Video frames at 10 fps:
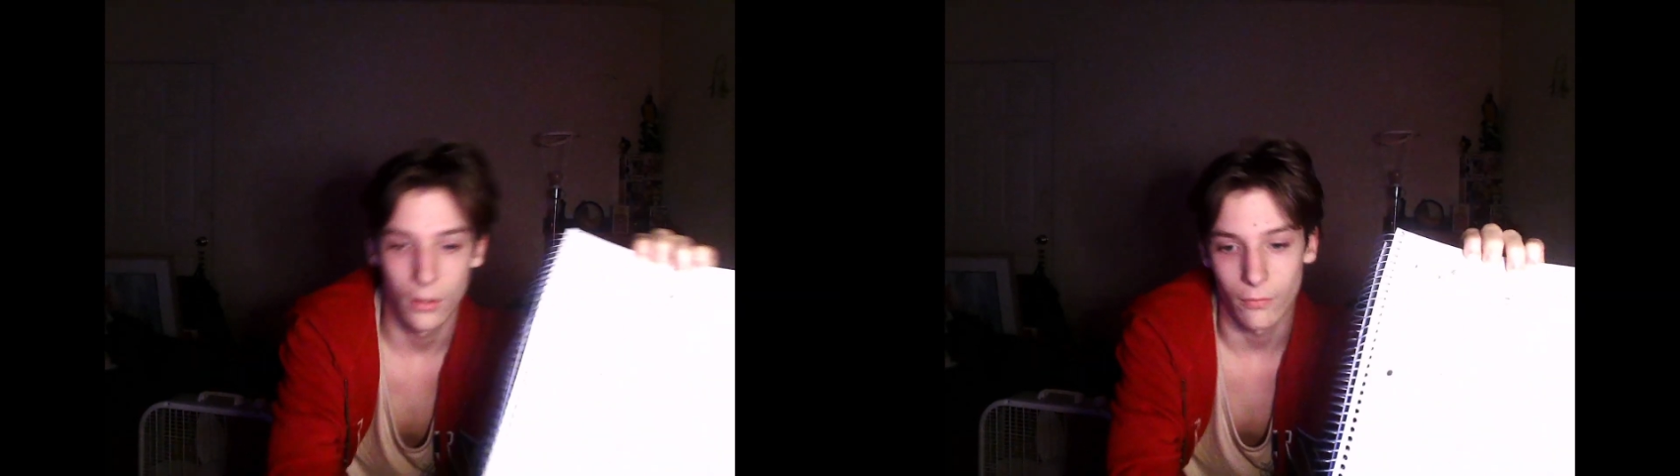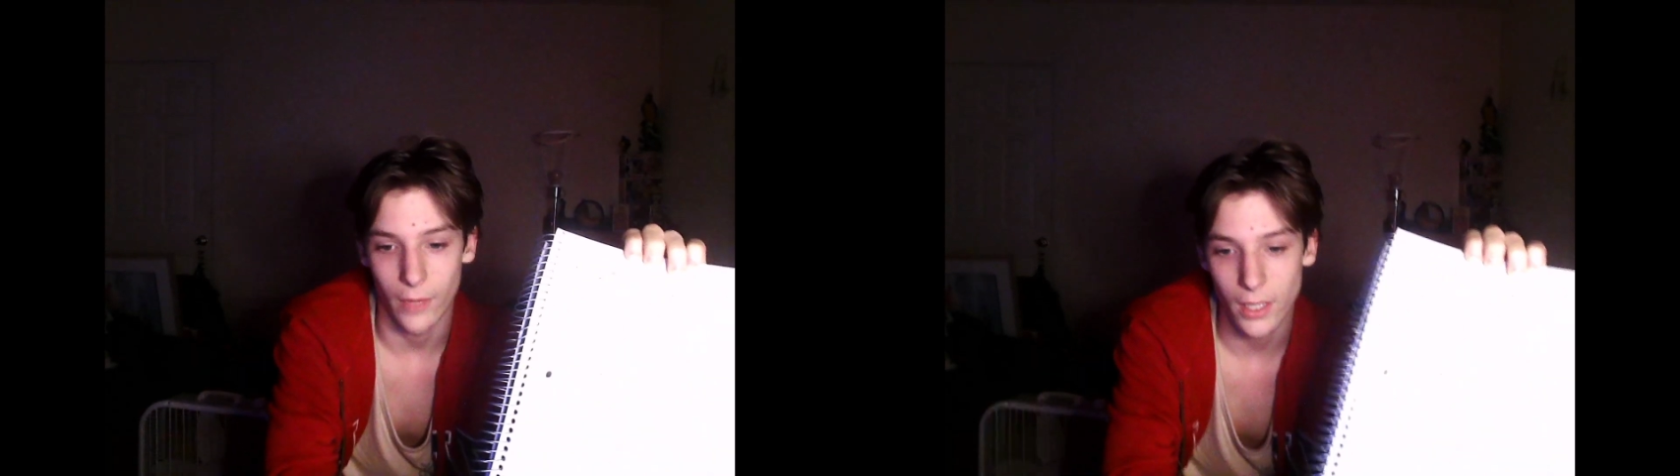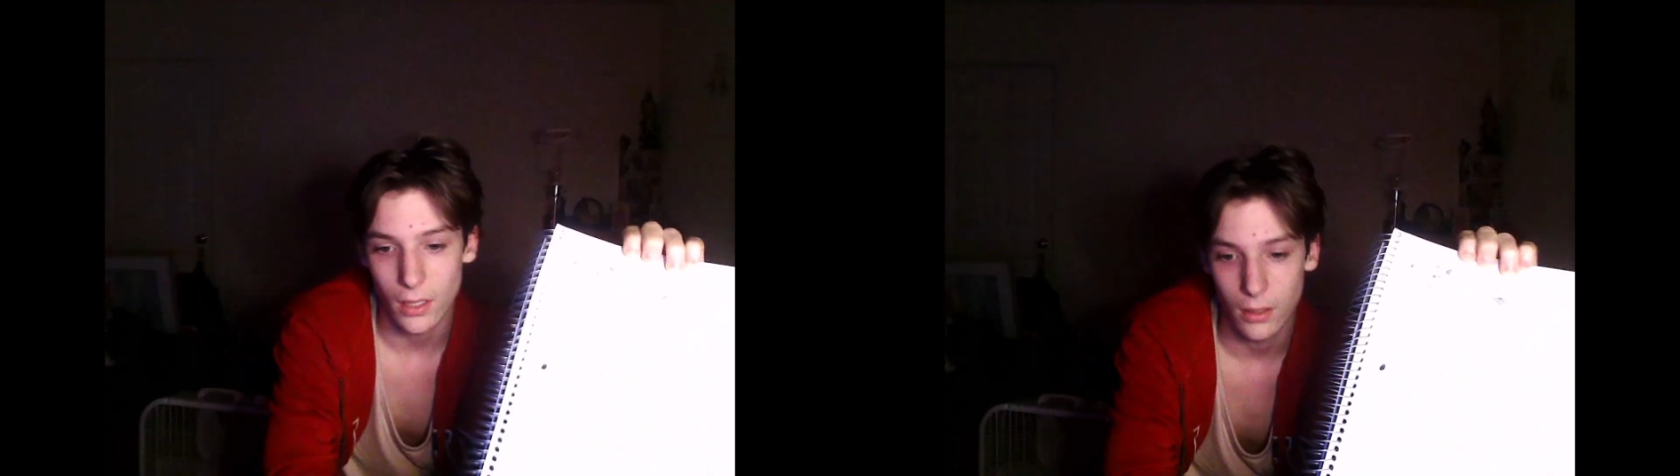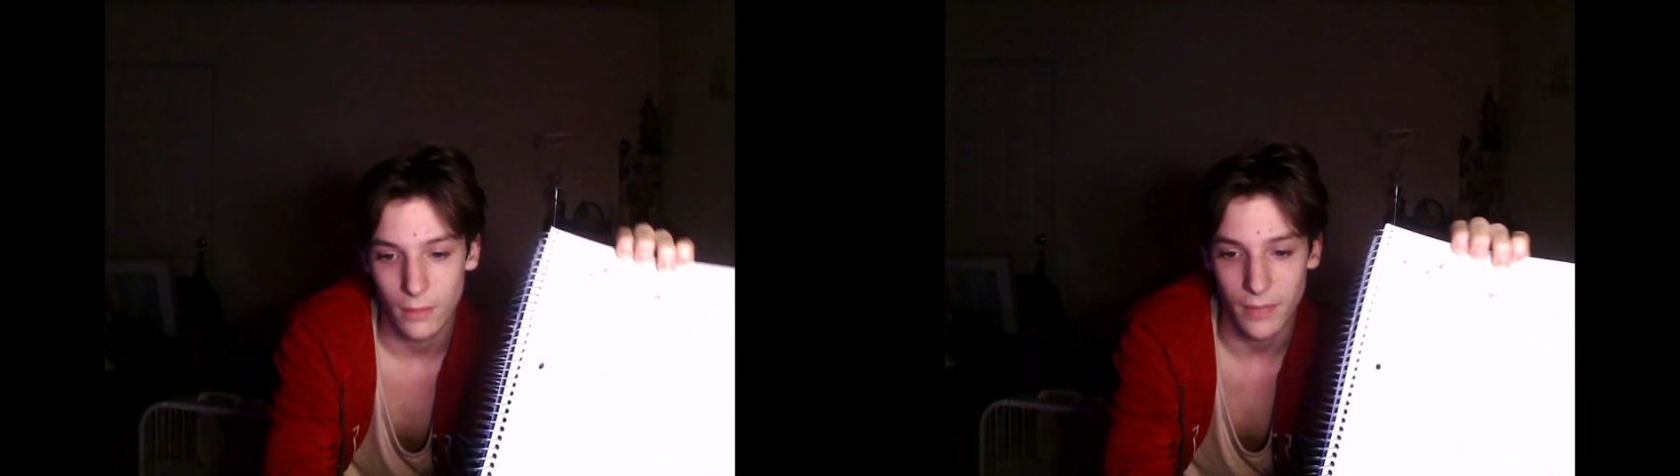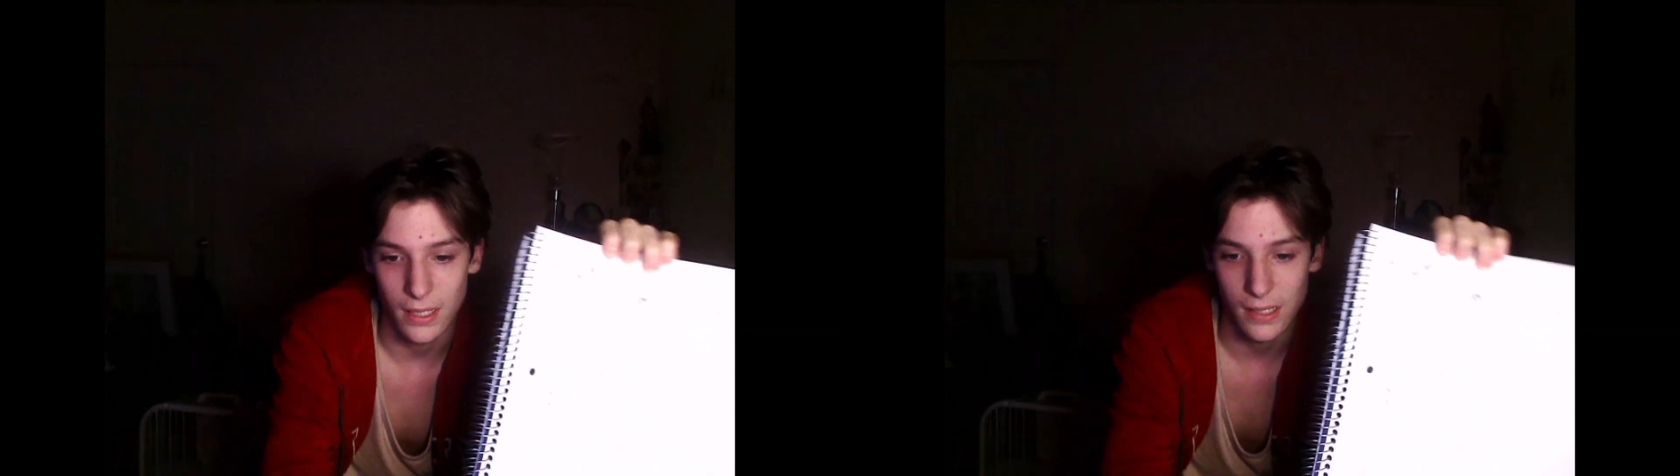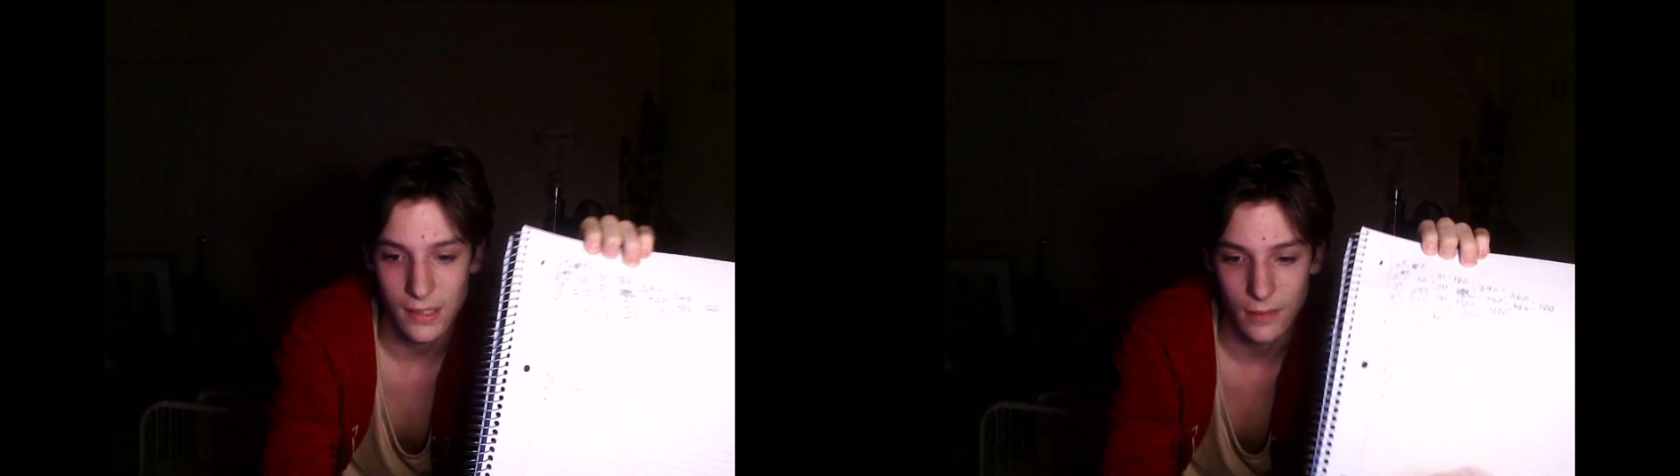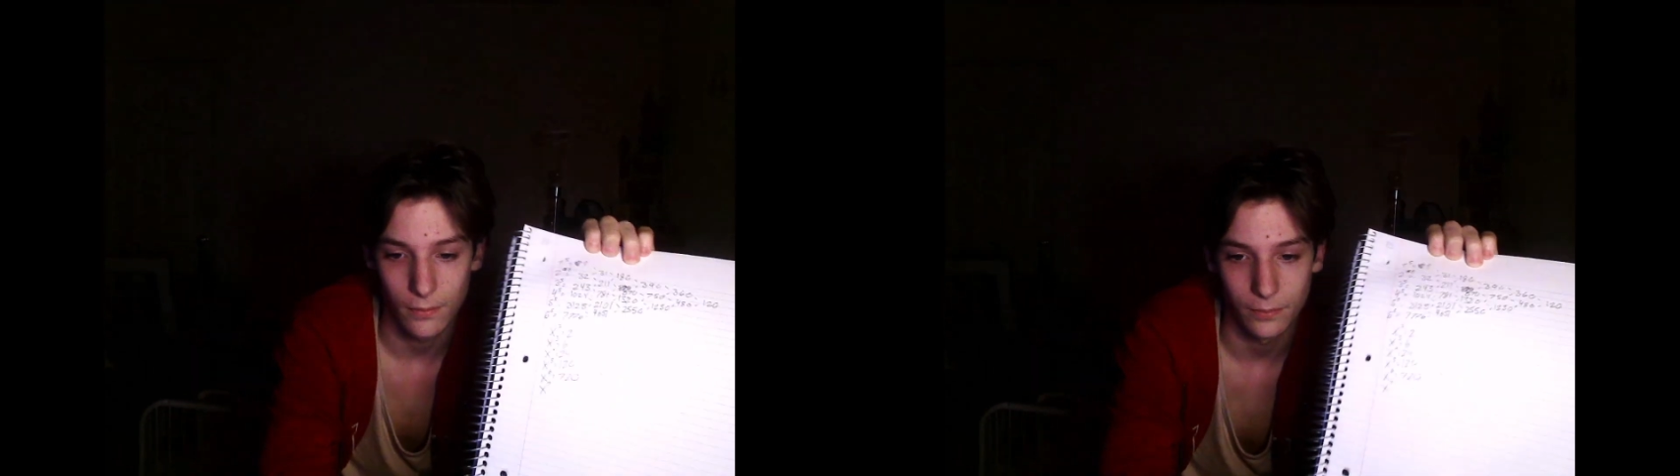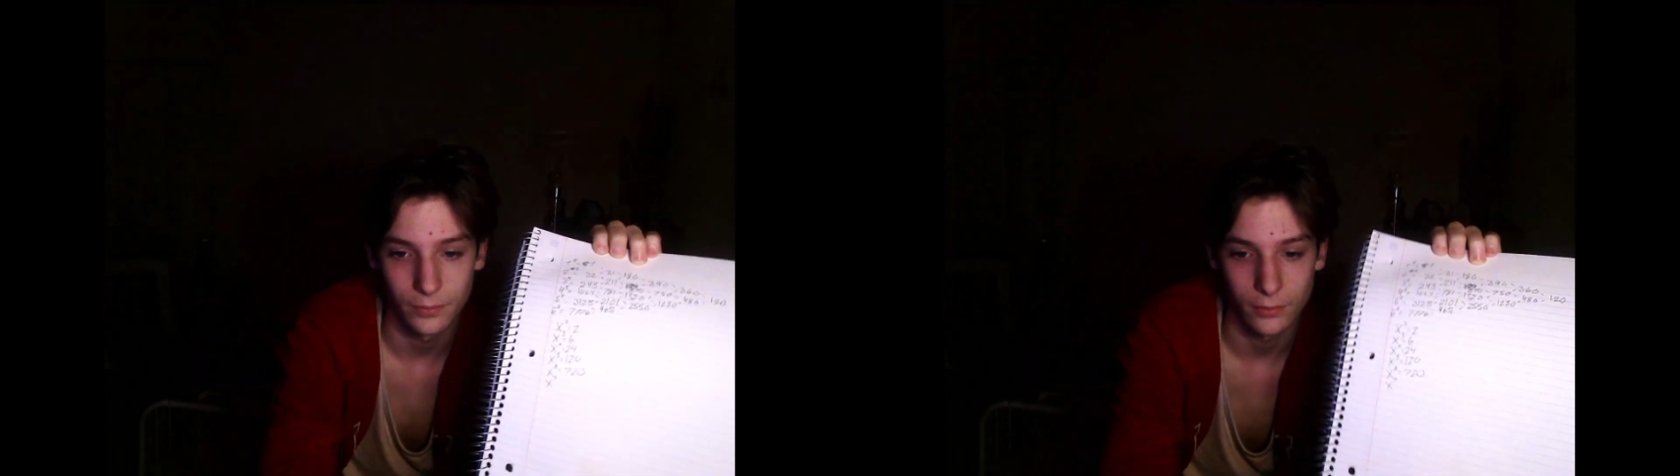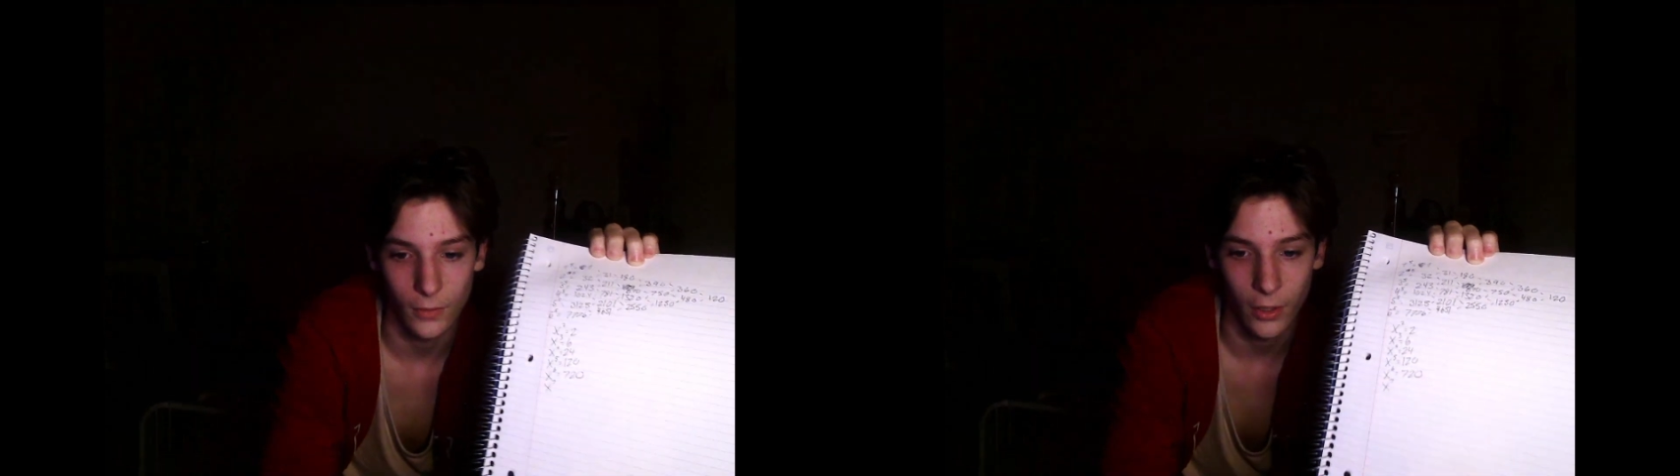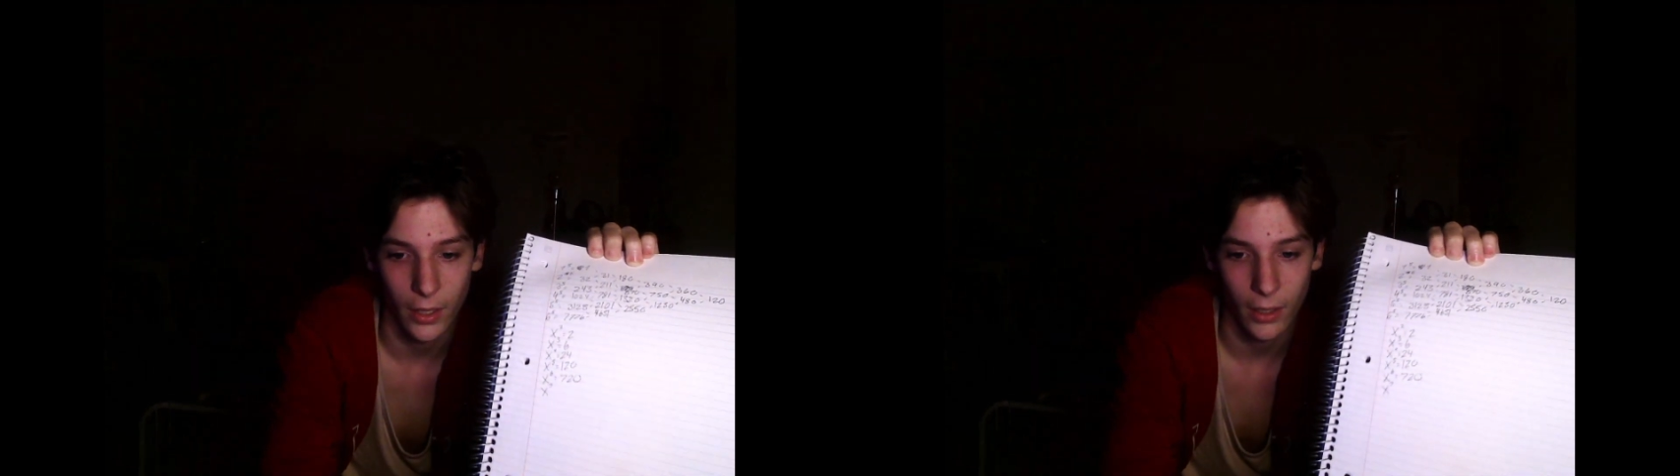right? Because, alright,